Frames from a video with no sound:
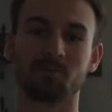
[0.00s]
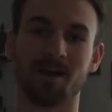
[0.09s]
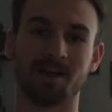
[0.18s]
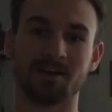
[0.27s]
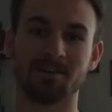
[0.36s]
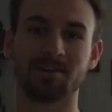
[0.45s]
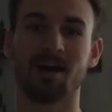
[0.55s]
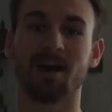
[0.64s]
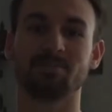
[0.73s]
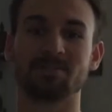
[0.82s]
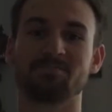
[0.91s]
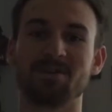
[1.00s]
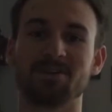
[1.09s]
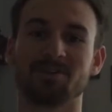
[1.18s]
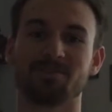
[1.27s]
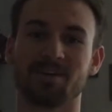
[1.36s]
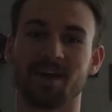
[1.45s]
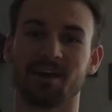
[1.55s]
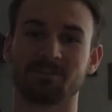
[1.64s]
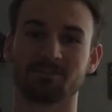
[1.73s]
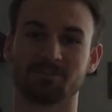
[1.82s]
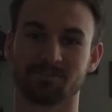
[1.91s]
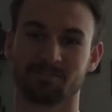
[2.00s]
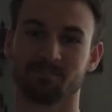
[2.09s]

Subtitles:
Ryan. I'm Speaker of the House.